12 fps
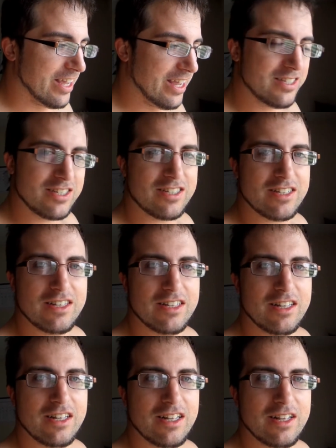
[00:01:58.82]
it's
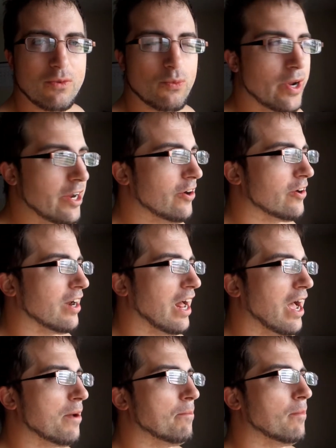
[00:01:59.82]
weird.
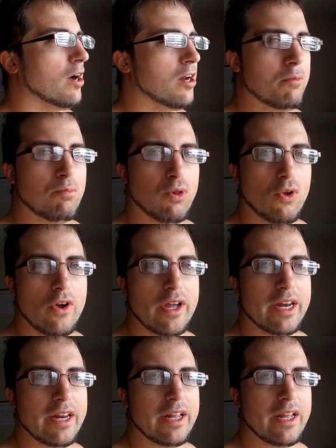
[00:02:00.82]
I'm
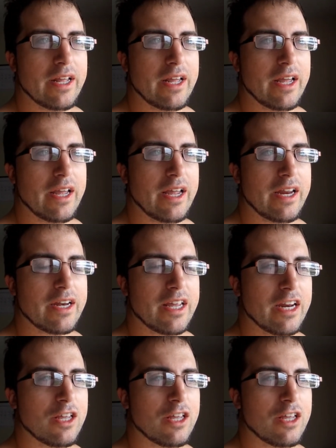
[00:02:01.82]
unemployed and